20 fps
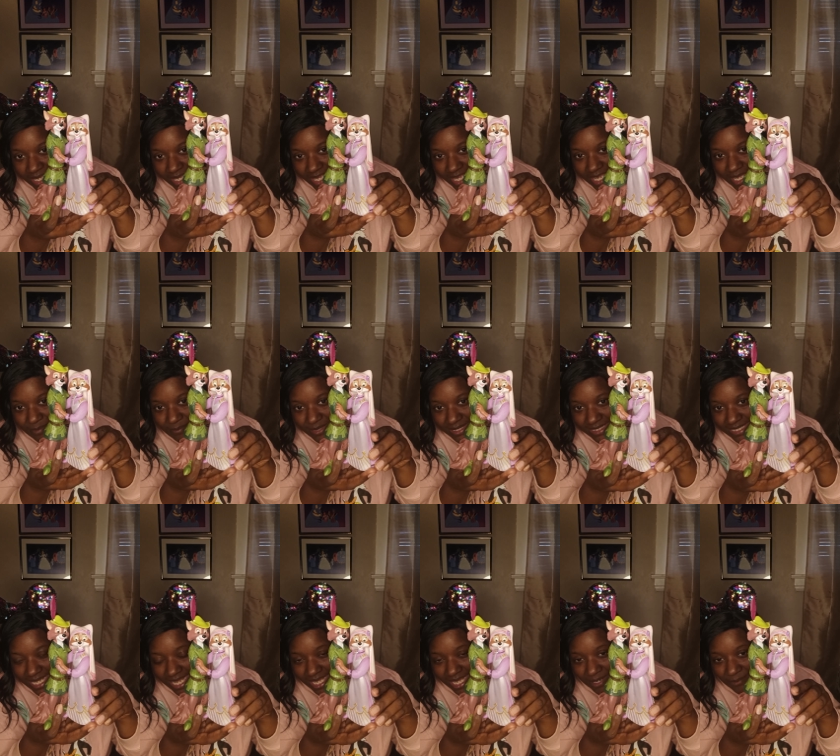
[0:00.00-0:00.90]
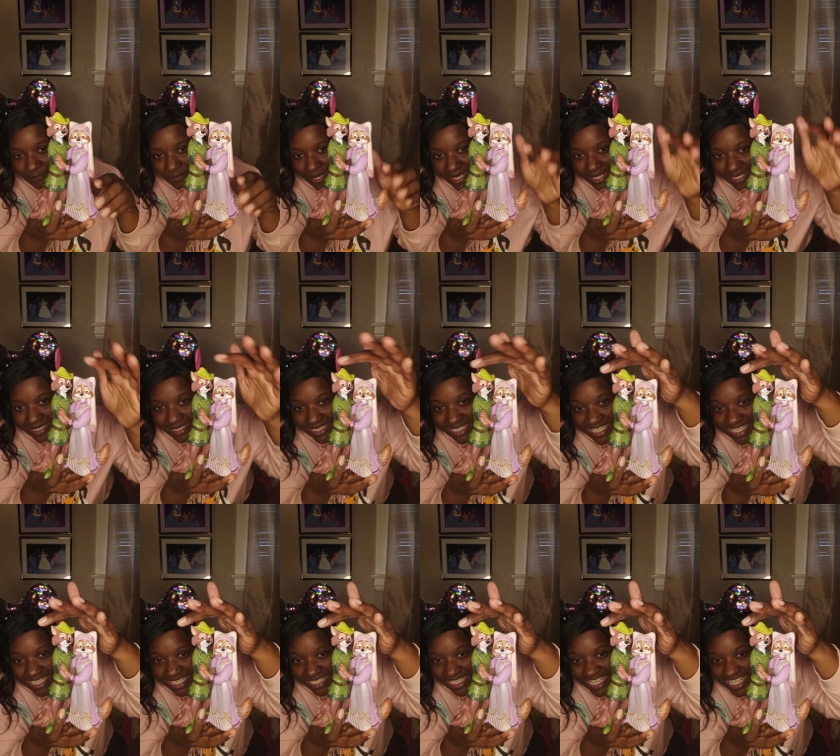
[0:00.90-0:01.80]
Amazon, right?
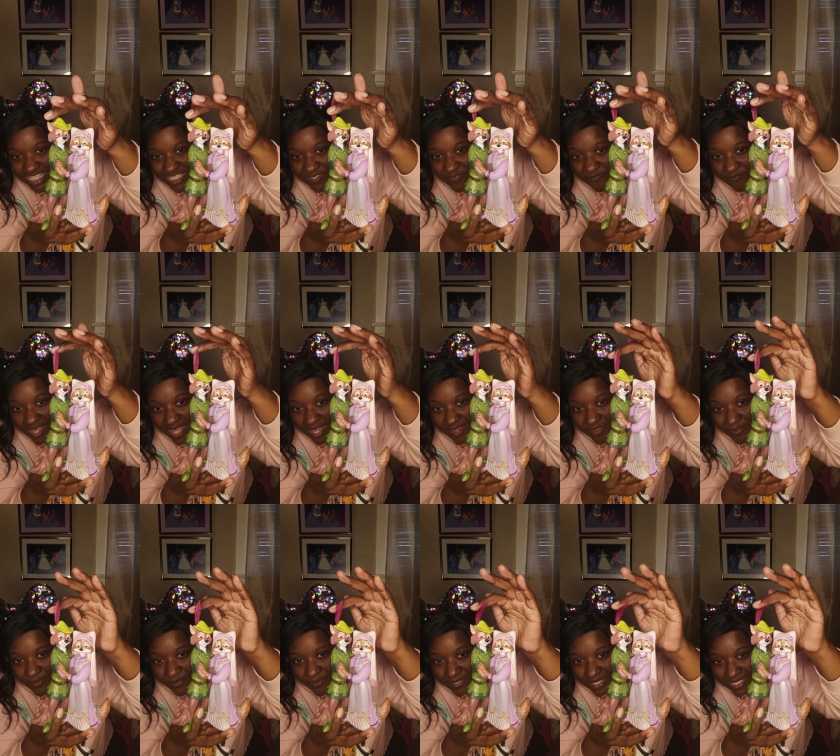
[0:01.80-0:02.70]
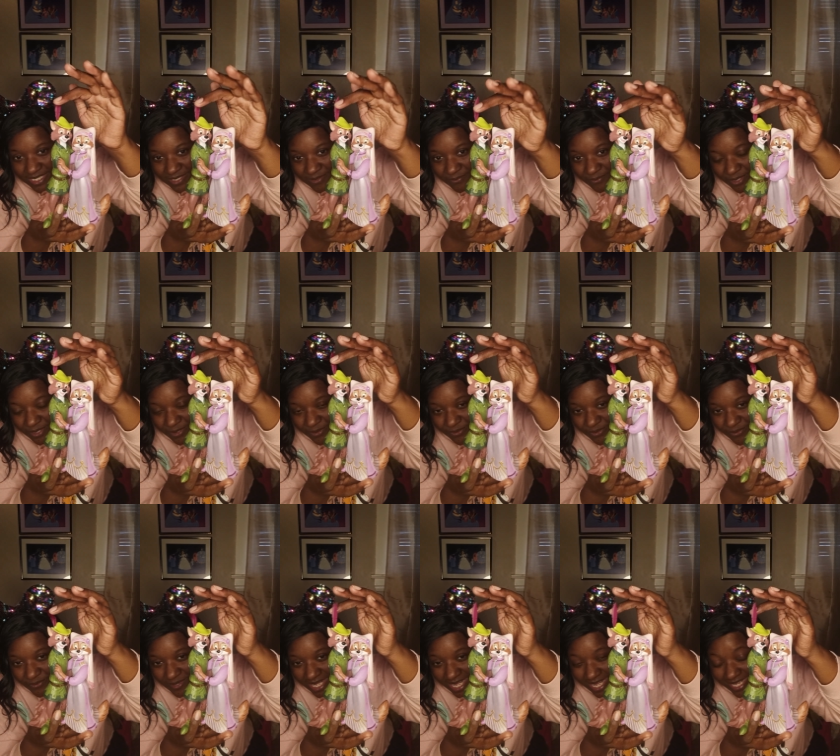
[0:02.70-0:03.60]
Look, his feather is real, you
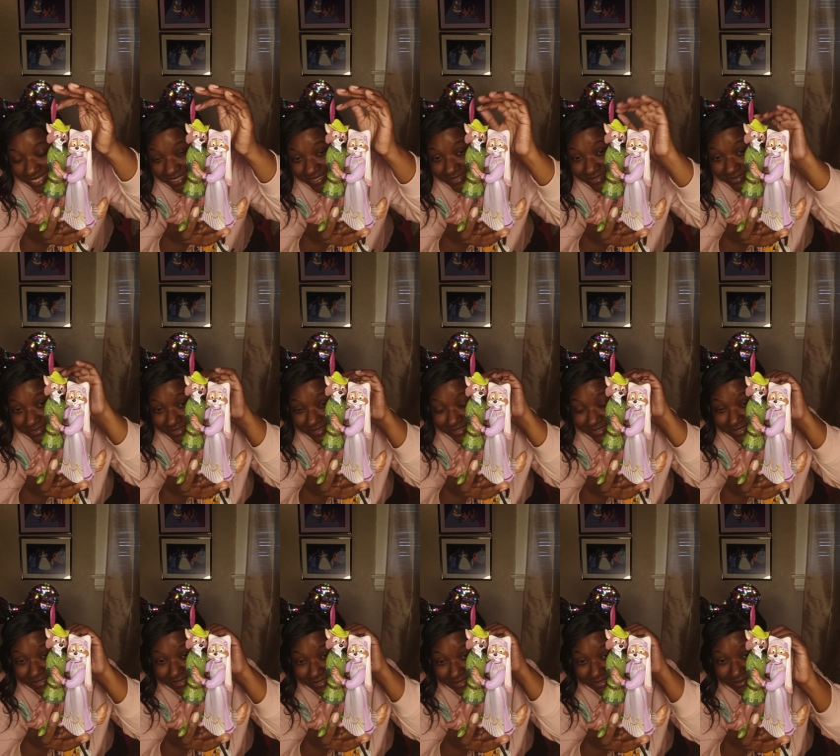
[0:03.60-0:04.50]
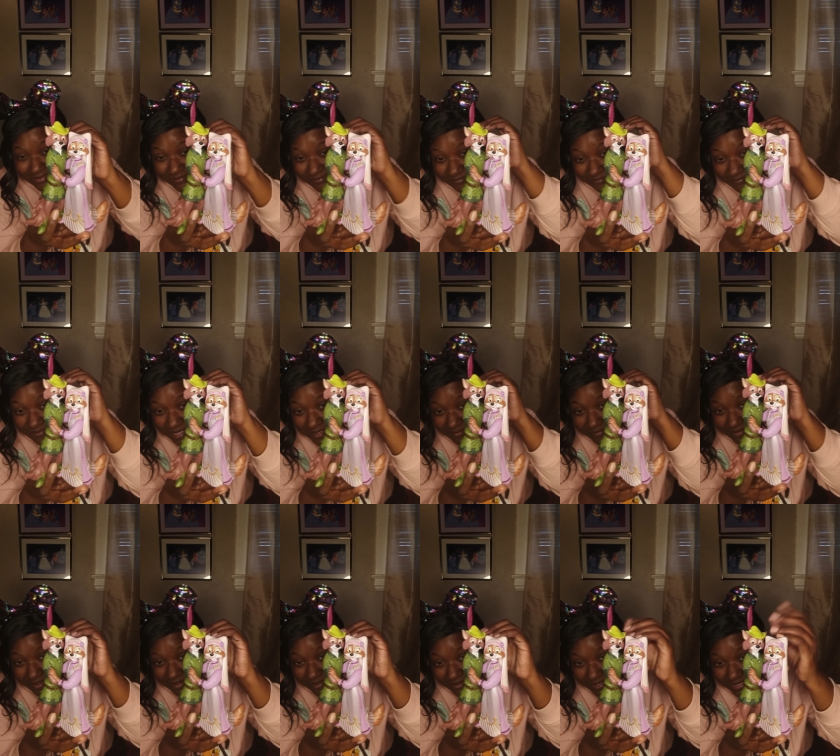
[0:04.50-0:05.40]
guys. Look at his
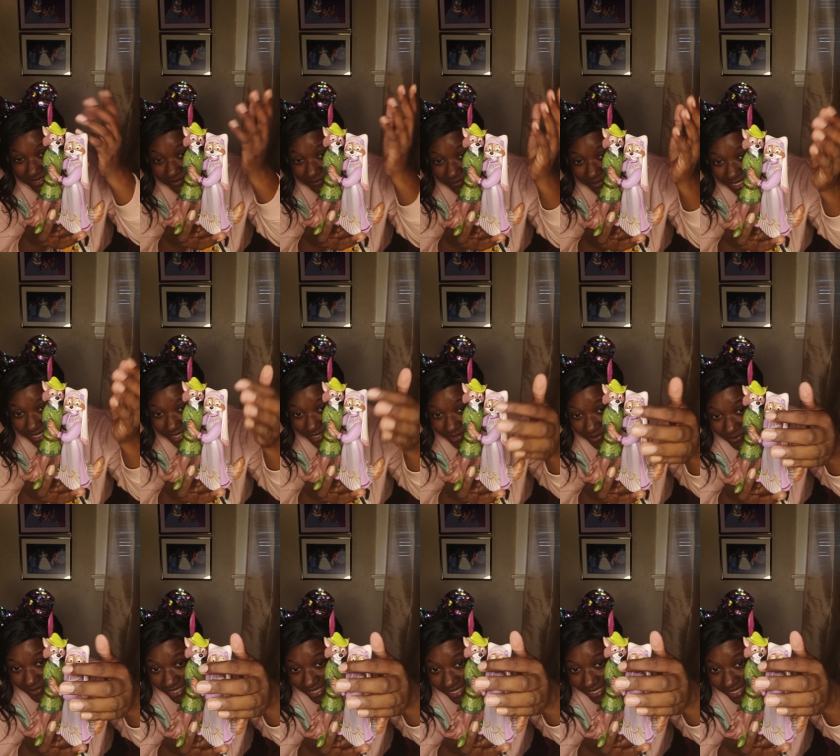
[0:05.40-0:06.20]
feather. It's real.